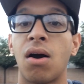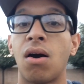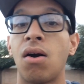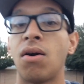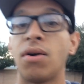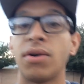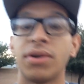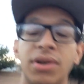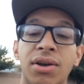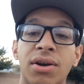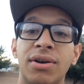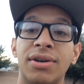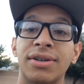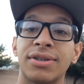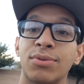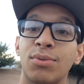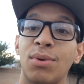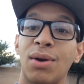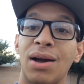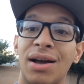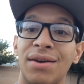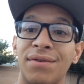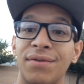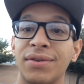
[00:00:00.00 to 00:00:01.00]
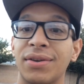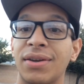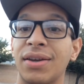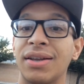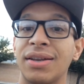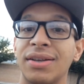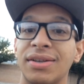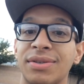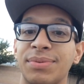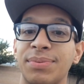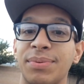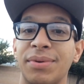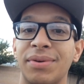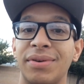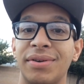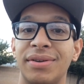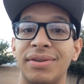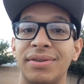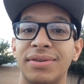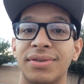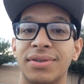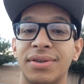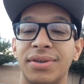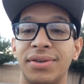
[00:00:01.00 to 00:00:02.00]
all y'all's will have a good
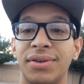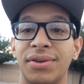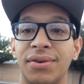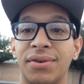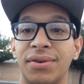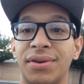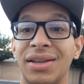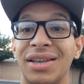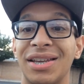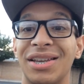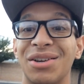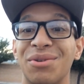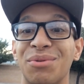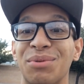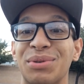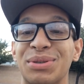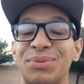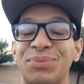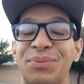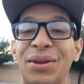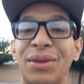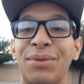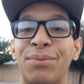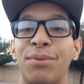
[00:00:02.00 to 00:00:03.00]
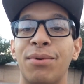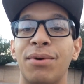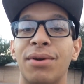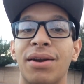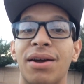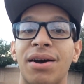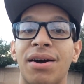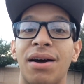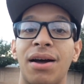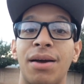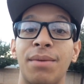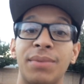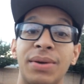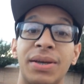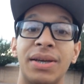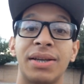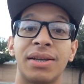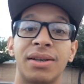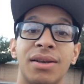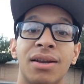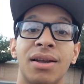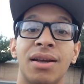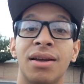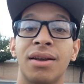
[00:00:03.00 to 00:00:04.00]
experience on getting your wisdom teeth pulled out. I
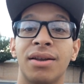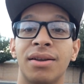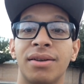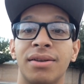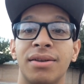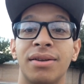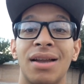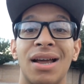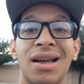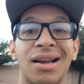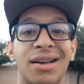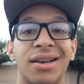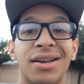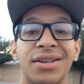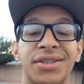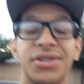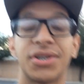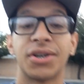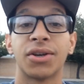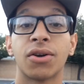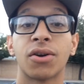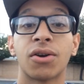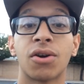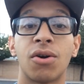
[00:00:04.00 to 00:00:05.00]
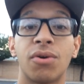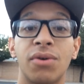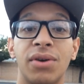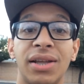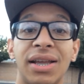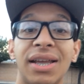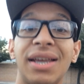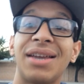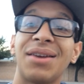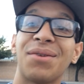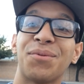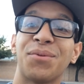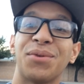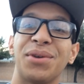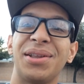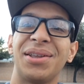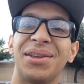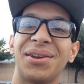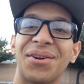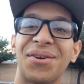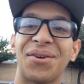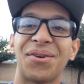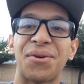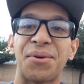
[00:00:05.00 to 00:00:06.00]
mean, not gonna sugarcoat it, it
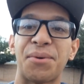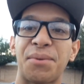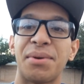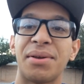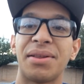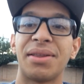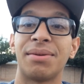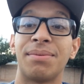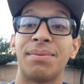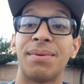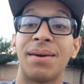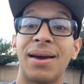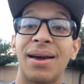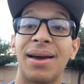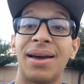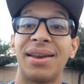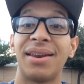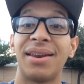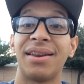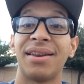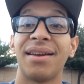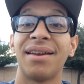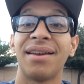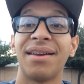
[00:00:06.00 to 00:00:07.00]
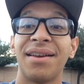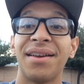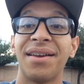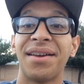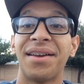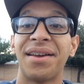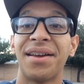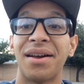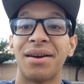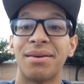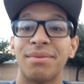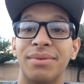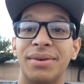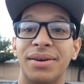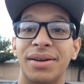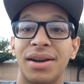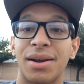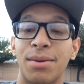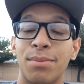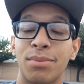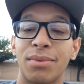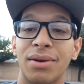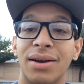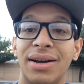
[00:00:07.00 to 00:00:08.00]
really hurt really bad, but
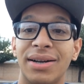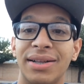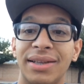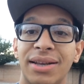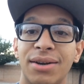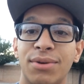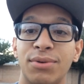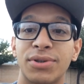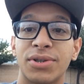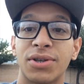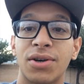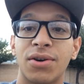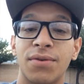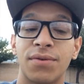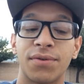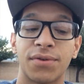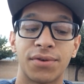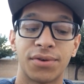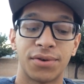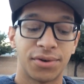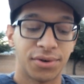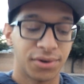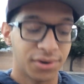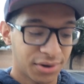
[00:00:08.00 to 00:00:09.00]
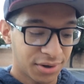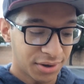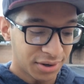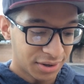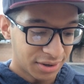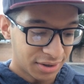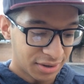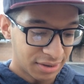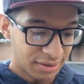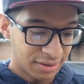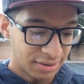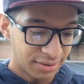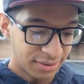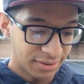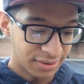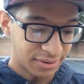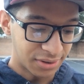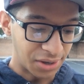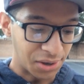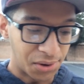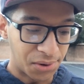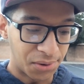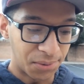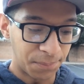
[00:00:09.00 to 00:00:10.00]
I'm glad that it was over.
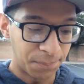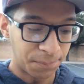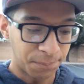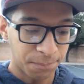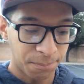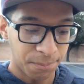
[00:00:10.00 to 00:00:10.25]
So,